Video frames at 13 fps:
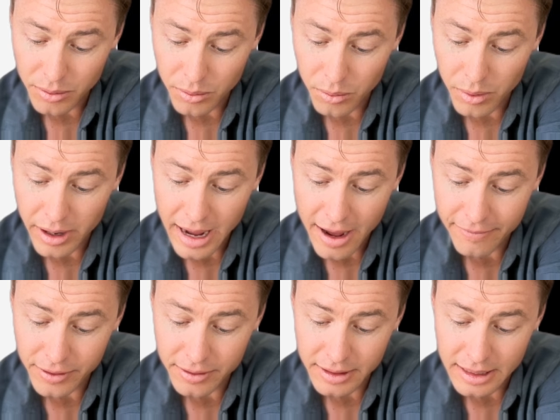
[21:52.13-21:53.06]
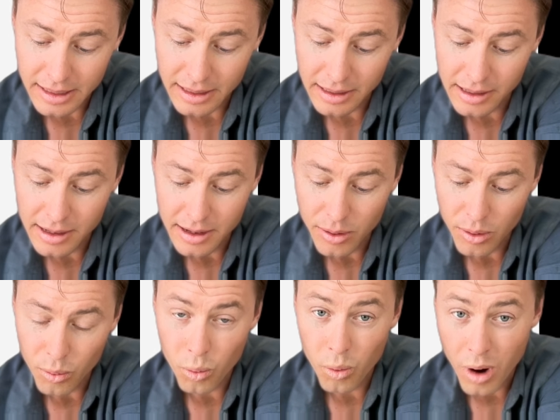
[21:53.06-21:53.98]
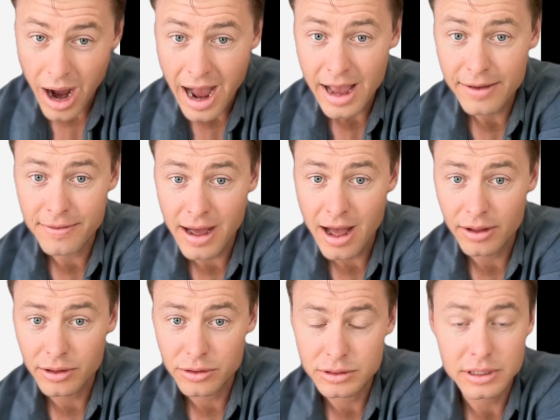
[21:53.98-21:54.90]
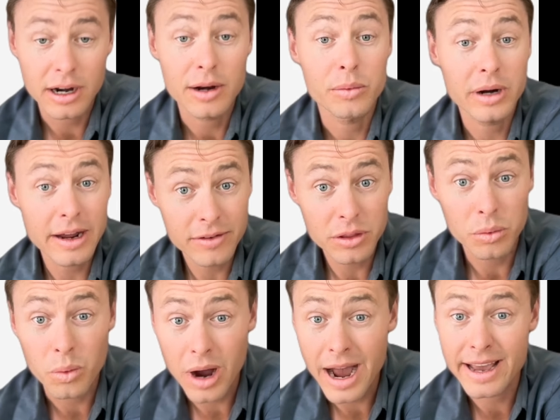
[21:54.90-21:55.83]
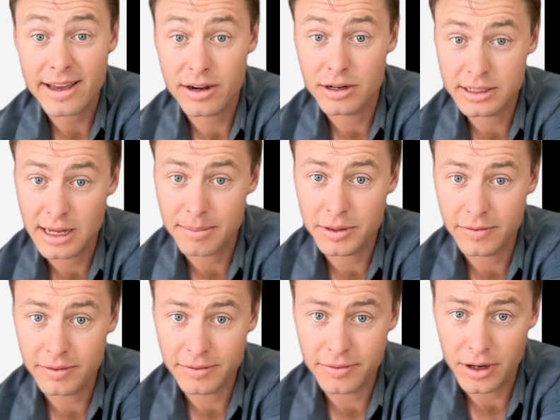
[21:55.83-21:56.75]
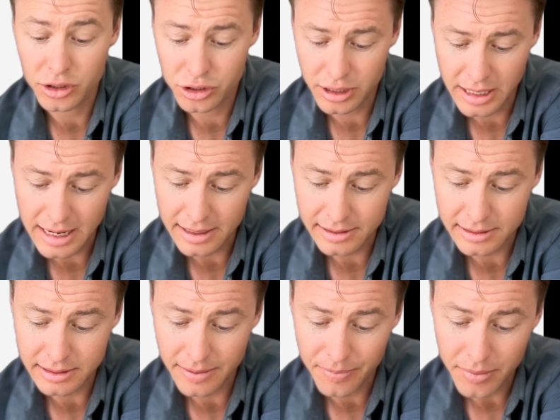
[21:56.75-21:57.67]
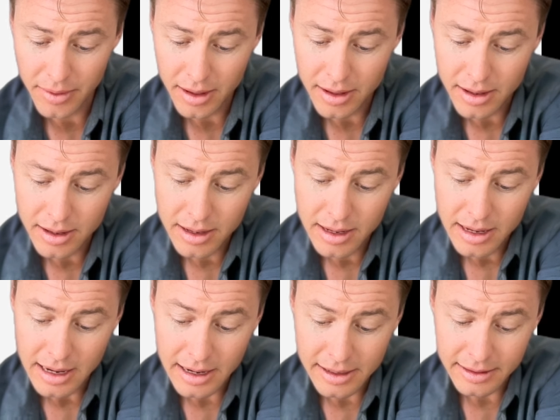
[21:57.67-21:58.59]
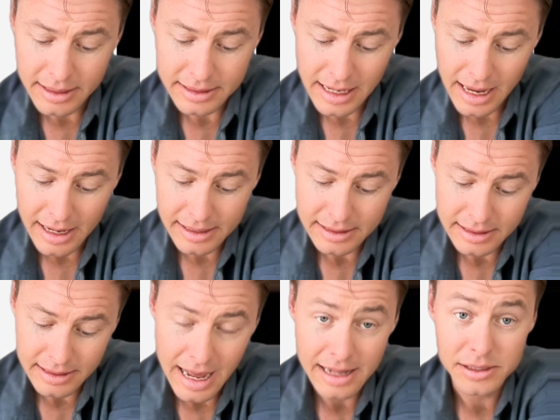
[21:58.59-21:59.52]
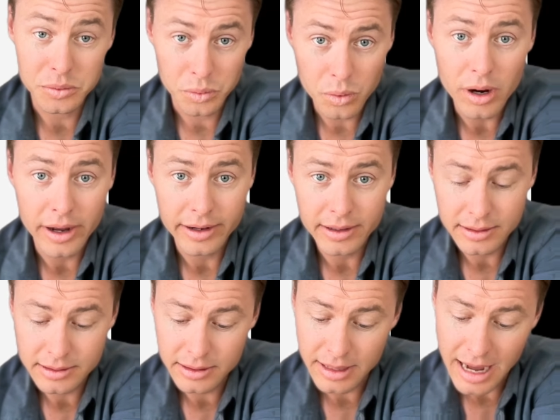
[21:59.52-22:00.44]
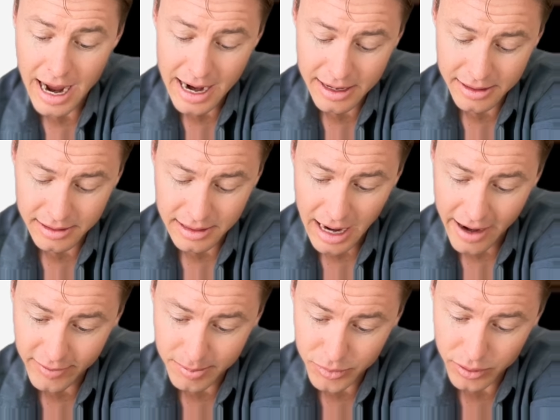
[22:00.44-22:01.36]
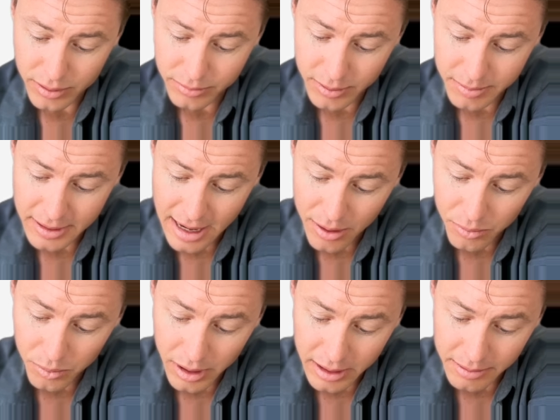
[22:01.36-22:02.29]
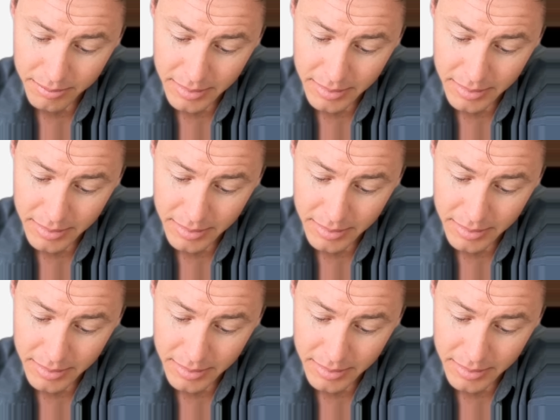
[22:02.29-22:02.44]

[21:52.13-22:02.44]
whatever the whatever the y-intercept of the function is. And in this case, that's 1. So the height of the diving board would be at 1